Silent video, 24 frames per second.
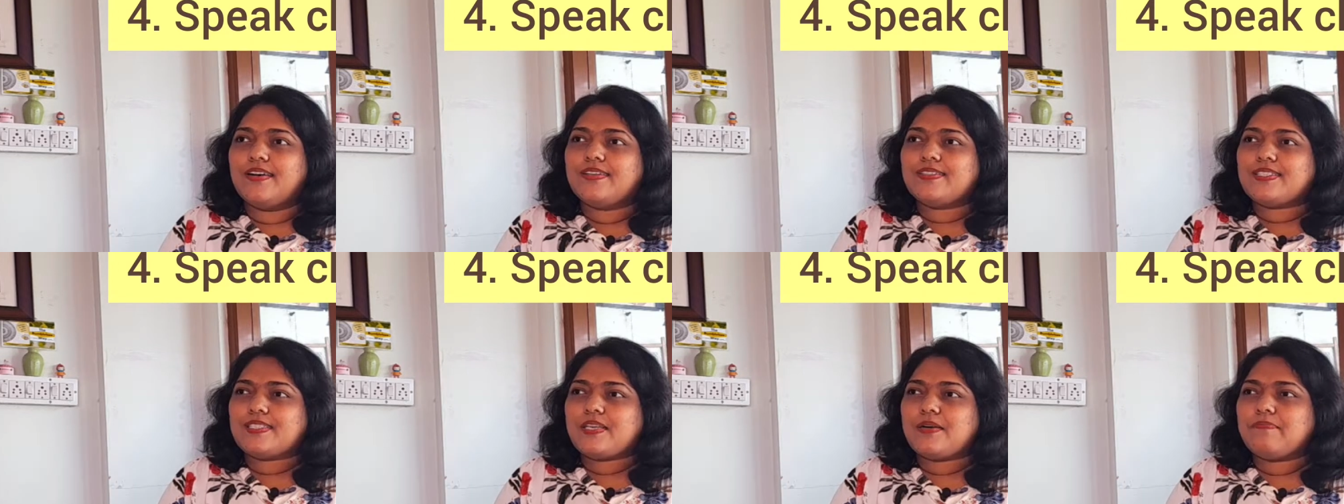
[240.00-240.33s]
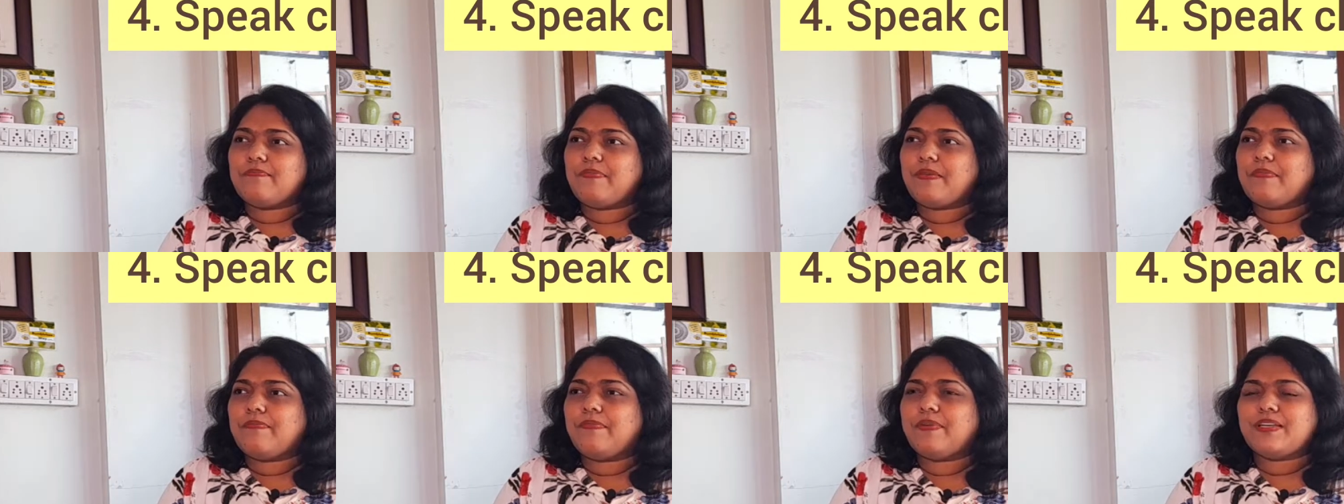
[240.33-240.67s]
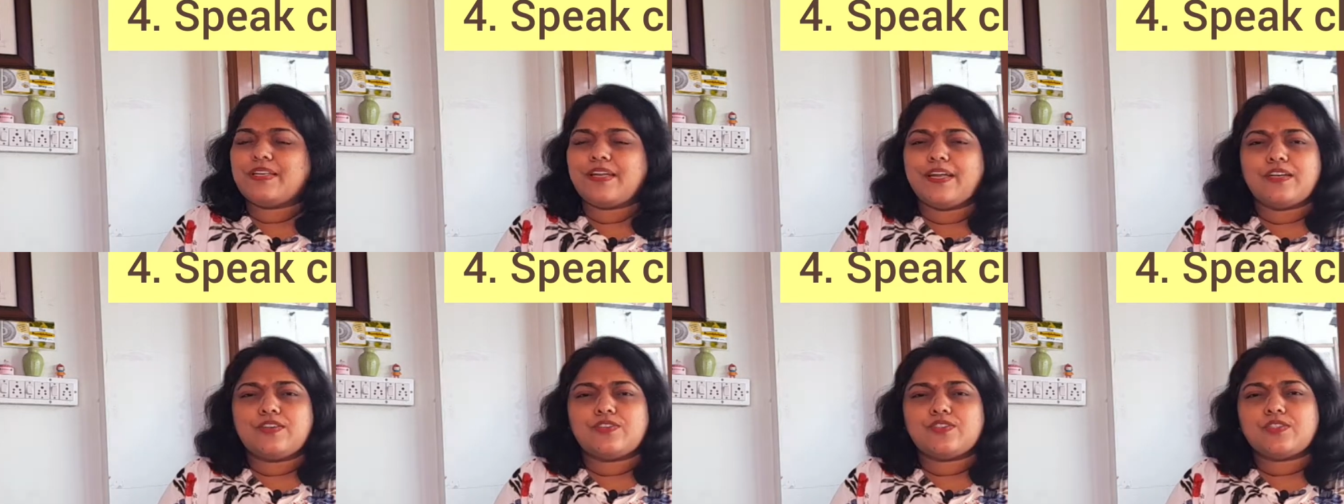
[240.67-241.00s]
Some people
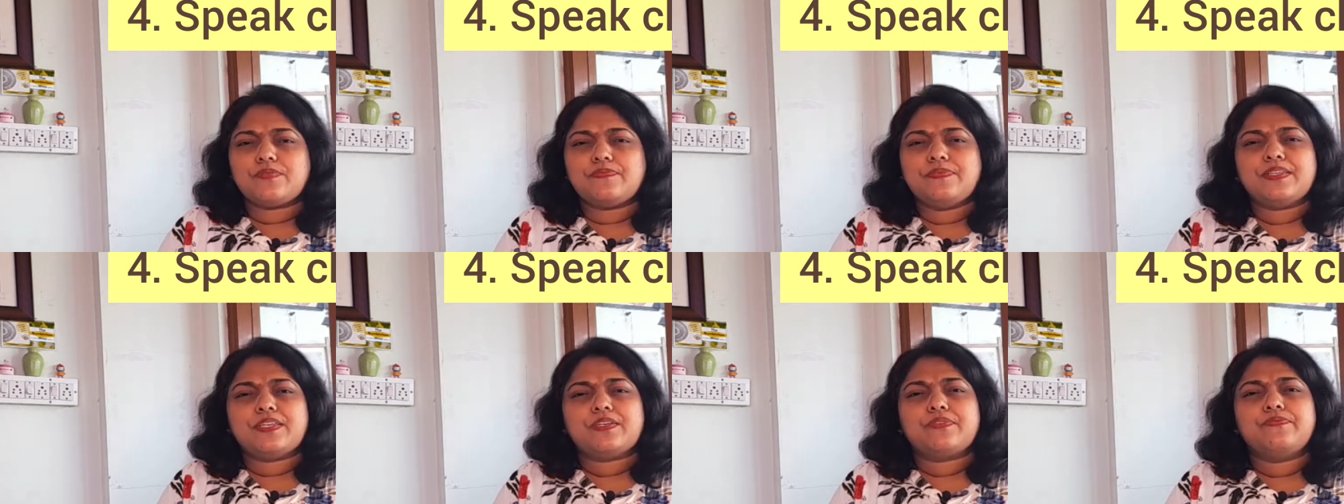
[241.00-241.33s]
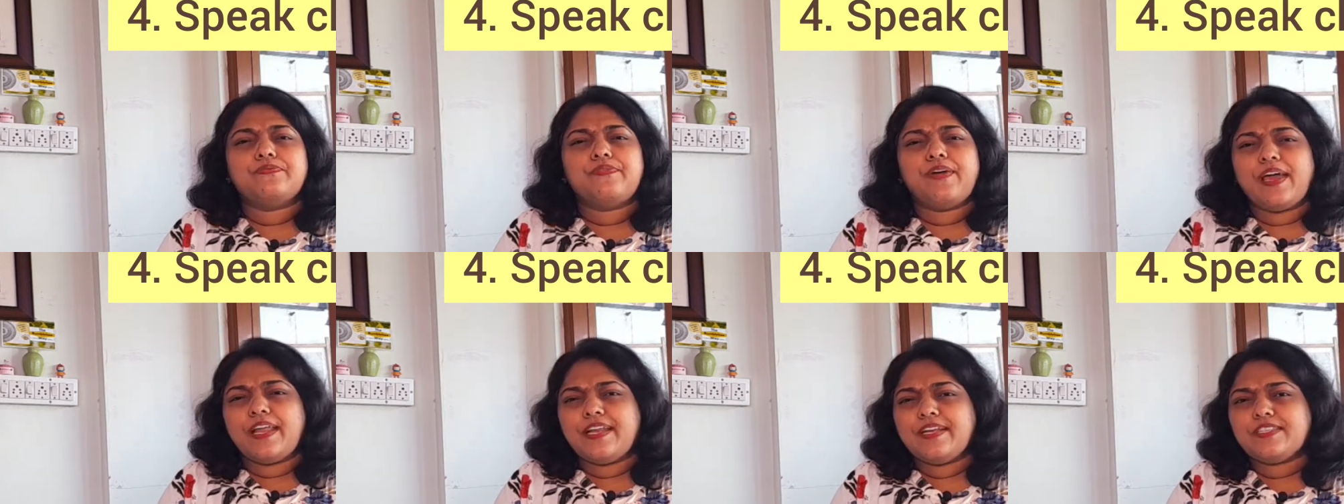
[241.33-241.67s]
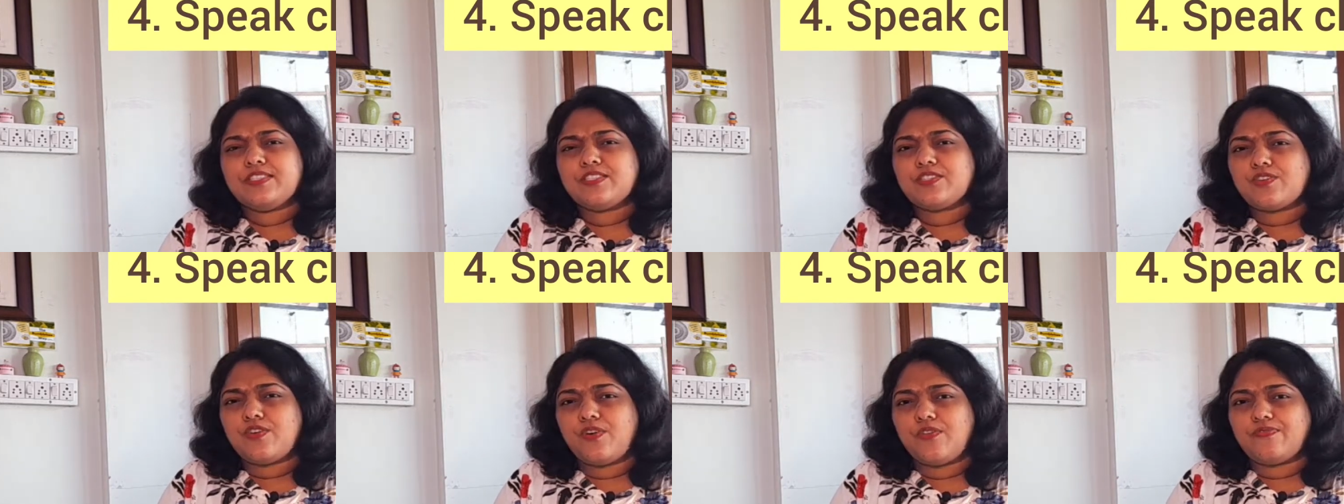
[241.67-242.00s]
tend to speak very
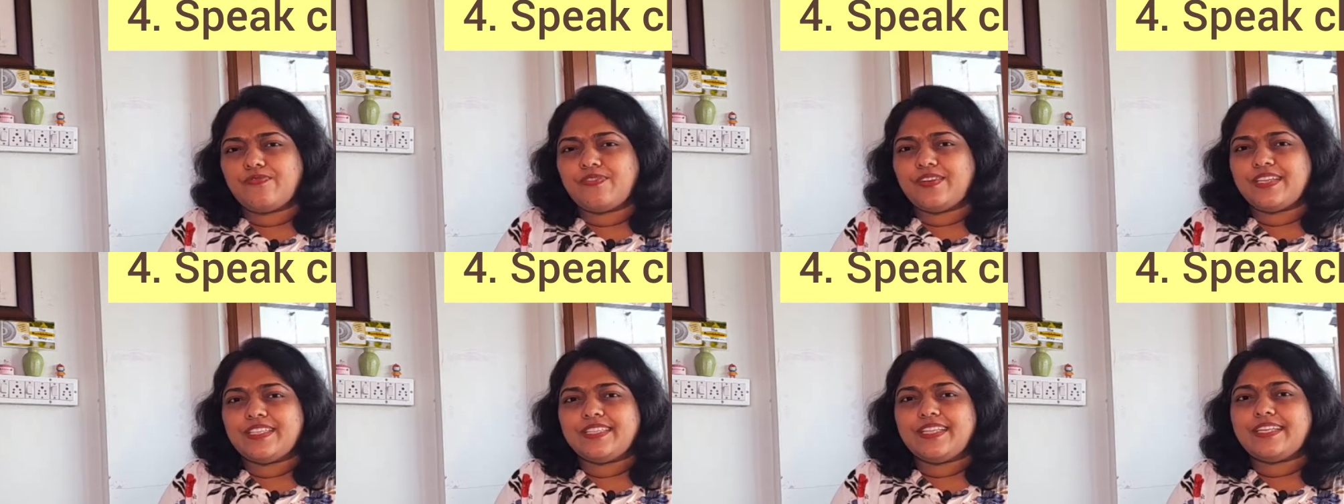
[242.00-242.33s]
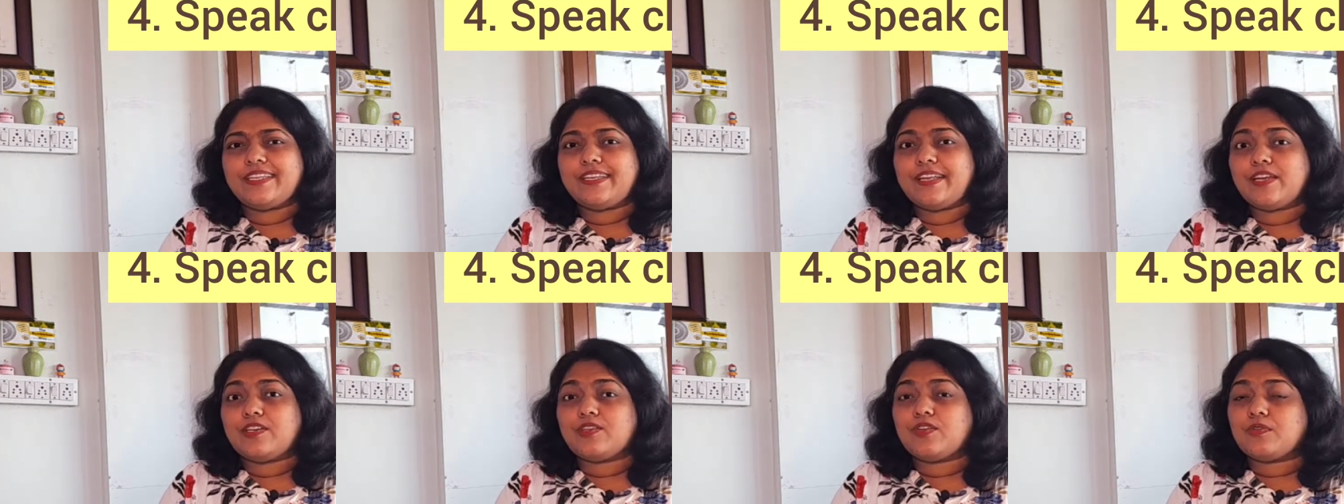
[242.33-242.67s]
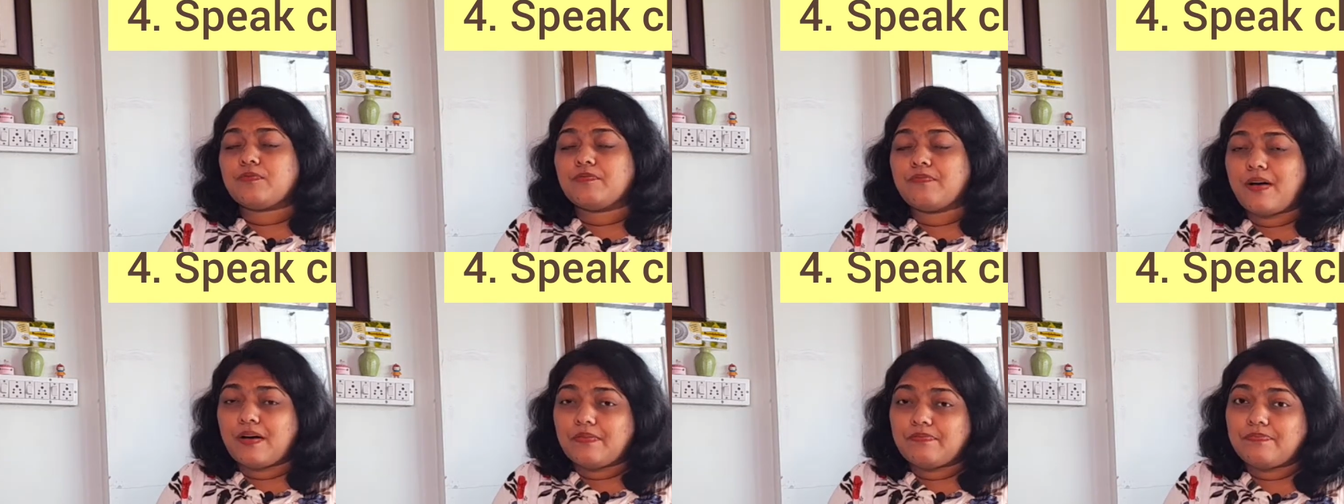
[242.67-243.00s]
softly, they tend to
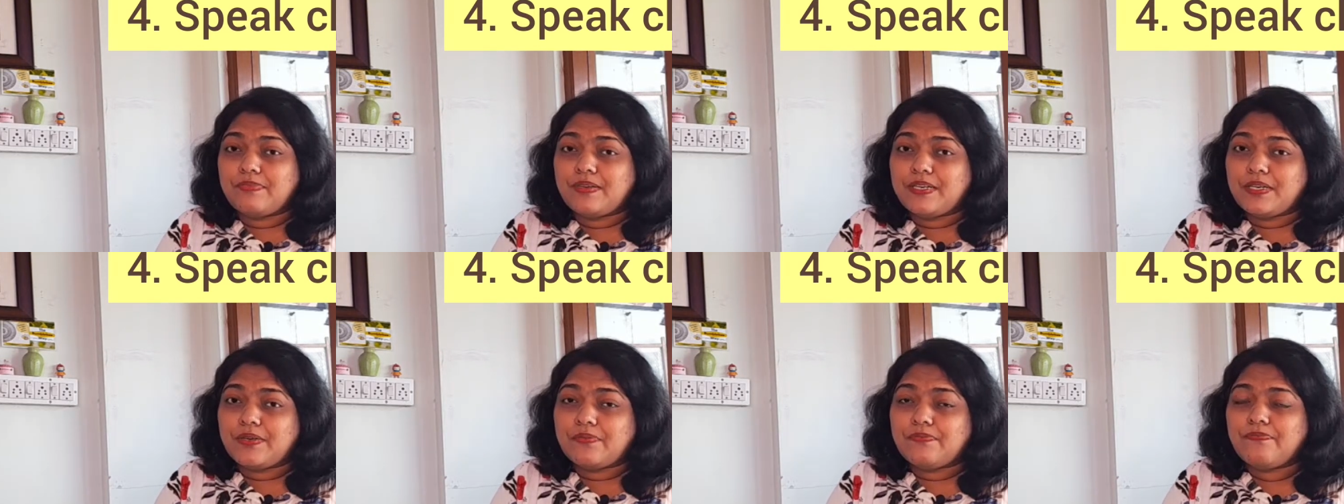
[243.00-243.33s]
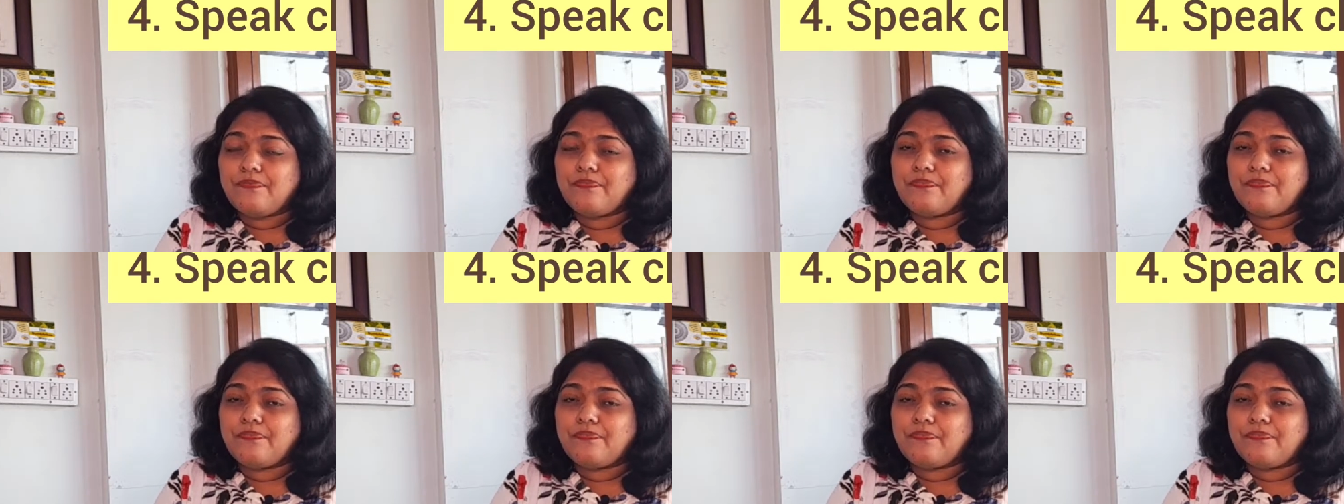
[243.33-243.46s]
mumble,